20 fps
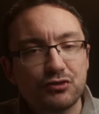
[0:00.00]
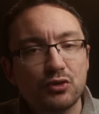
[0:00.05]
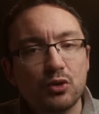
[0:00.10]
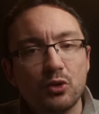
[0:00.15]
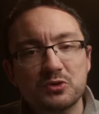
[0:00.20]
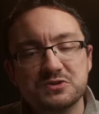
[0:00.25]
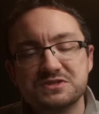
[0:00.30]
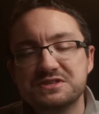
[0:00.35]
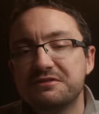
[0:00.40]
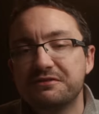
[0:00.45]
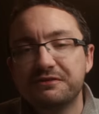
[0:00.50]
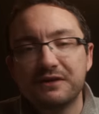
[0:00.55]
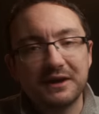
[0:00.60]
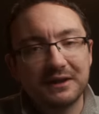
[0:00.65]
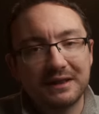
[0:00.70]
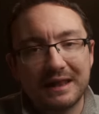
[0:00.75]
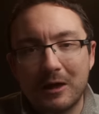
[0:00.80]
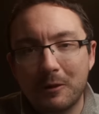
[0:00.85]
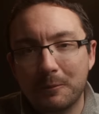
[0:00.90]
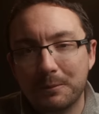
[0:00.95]
of course, the
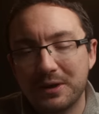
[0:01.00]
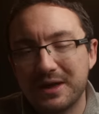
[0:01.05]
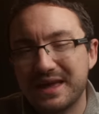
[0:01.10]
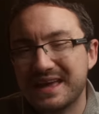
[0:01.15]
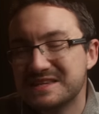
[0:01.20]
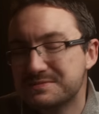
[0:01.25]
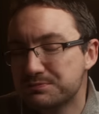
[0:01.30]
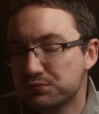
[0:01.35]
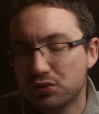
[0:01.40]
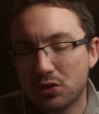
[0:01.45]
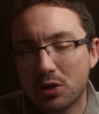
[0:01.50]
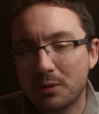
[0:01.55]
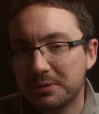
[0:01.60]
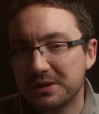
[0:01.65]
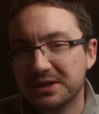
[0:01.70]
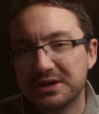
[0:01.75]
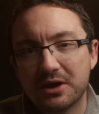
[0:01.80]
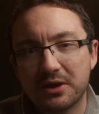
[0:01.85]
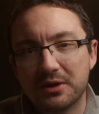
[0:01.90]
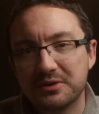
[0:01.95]
final output is
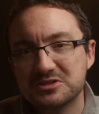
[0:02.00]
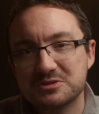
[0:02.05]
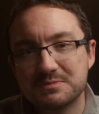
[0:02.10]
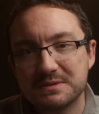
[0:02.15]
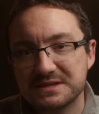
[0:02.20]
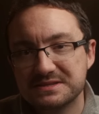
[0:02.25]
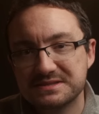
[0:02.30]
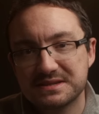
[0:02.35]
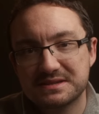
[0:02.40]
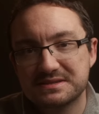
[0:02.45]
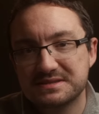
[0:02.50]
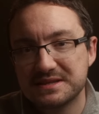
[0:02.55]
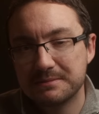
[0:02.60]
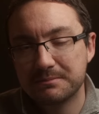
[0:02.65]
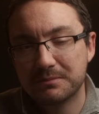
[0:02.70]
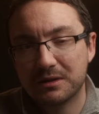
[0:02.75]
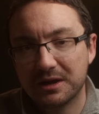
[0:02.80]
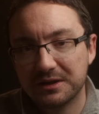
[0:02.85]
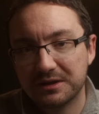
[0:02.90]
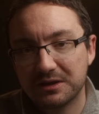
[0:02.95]
probably going to be
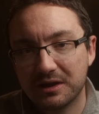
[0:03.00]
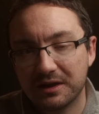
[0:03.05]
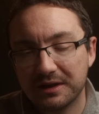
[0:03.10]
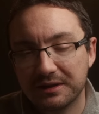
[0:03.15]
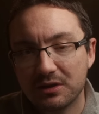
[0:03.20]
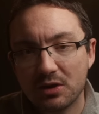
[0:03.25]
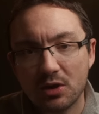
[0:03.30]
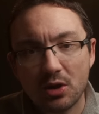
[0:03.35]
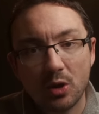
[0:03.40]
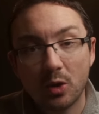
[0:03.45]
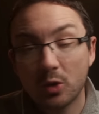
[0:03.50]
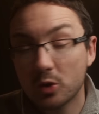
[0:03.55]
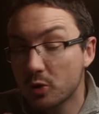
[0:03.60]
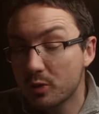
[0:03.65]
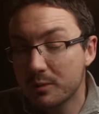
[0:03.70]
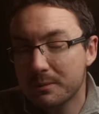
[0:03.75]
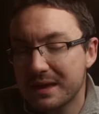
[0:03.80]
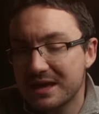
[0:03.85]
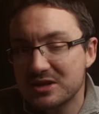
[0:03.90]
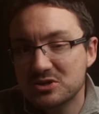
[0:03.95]
sixteen by nine, although
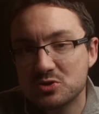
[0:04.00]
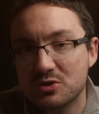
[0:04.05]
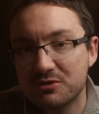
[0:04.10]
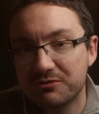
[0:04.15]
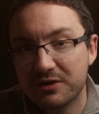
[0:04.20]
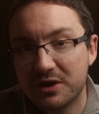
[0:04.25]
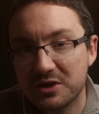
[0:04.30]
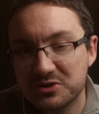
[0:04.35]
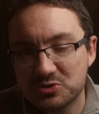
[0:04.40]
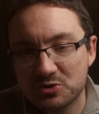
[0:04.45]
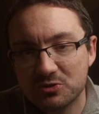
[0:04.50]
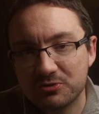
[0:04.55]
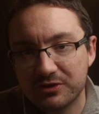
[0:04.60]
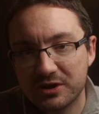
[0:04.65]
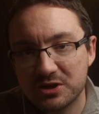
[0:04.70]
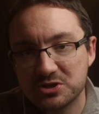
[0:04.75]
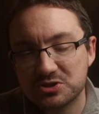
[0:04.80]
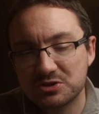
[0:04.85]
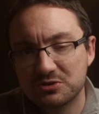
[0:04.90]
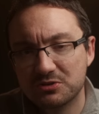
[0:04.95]
we may do a vertical
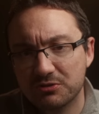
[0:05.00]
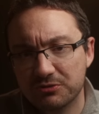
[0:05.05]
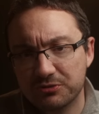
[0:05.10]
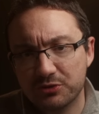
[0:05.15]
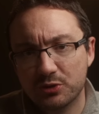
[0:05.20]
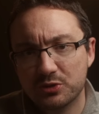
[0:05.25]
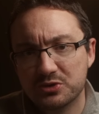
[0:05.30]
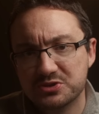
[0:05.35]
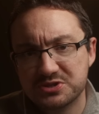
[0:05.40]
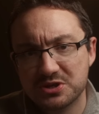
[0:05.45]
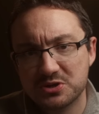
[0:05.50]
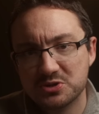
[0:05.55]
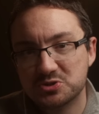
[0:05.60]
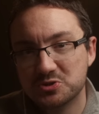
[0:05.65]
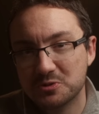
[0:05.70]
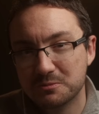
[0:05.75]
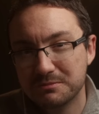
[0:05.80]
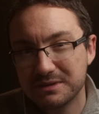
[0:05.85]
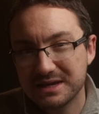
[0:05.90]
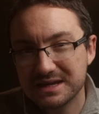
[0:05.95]
version for
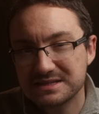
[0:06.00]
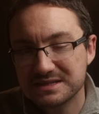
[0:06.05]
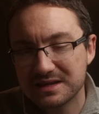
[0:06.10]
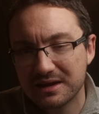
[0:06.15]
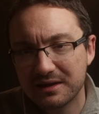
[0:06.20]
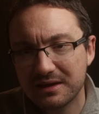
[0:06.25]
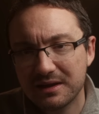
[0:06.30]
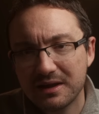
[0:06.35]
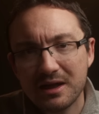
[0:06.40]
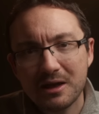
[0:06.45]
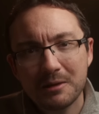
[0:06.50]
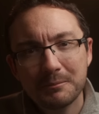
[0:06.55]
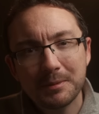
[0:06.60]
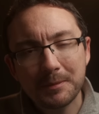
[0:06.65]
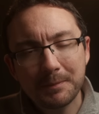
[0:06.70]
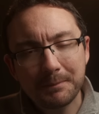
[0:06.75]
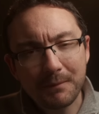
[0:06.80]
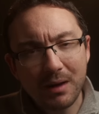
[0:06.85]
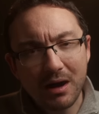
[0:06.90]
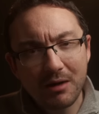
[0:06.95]
social media.
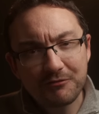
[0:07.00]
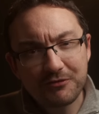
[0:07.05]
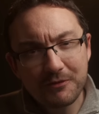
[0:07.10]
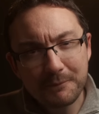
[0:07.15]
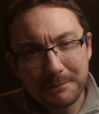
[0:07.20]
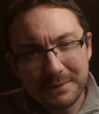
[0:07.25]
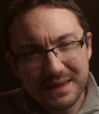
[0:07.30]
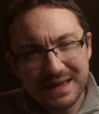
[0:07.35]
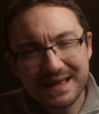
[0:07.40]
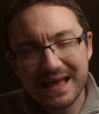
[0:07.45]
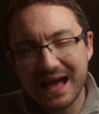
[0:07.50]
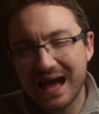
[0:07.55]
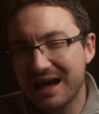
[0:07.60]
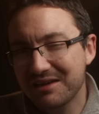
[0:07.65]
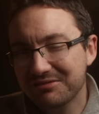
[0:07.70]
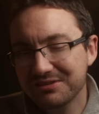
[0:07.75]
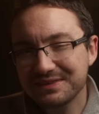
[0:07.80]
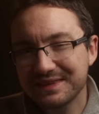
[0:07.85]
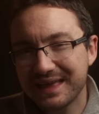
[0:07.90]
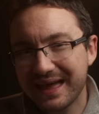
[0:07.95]
But for me,
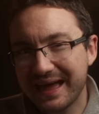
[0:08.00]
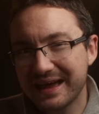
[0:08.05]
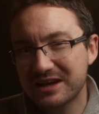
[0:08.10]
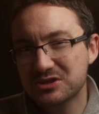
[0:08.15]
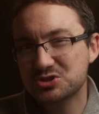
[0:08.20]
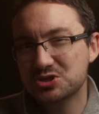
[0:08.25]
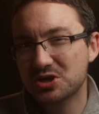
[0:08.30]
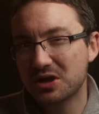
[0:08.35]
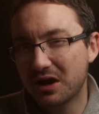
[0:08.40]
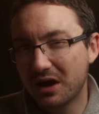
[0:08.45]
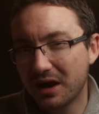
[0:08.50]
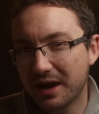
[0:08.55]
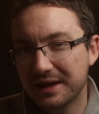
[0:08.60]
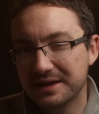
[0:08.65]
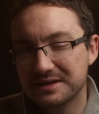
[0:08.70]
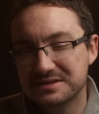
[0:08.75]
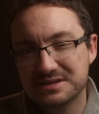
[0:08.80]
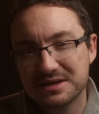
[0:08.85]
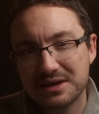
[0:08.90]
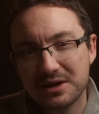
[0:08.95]
having that extra
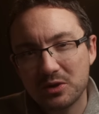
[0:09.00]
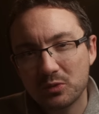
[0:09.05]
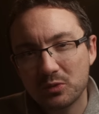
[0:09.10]
height